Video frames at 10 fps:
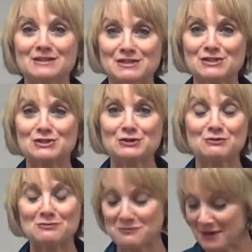the
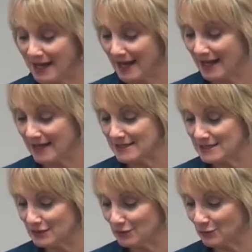stew, and
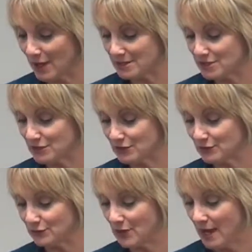you'll want
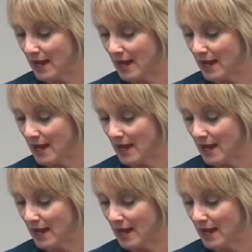to